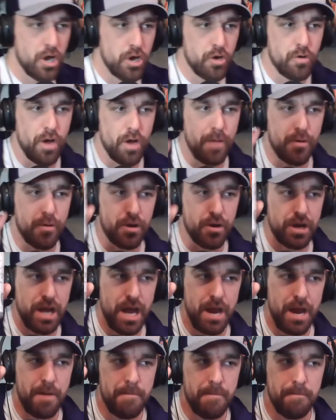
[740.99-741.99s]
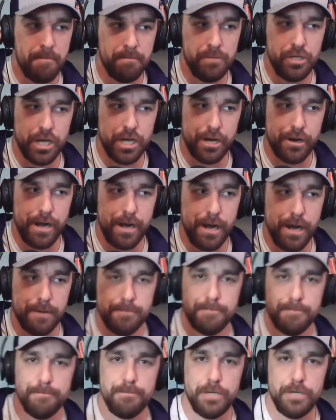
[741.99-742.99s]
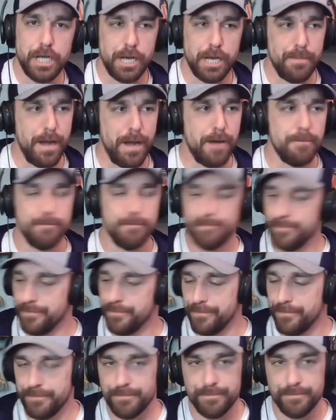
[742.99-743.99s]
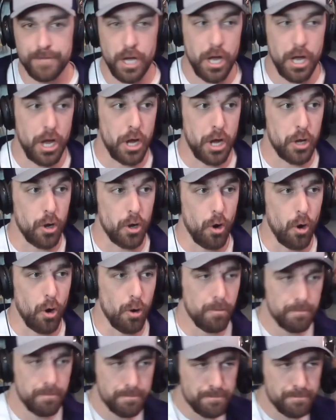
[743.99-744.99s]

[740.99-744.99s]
Kramer and Ken, check them out. Yo-ho.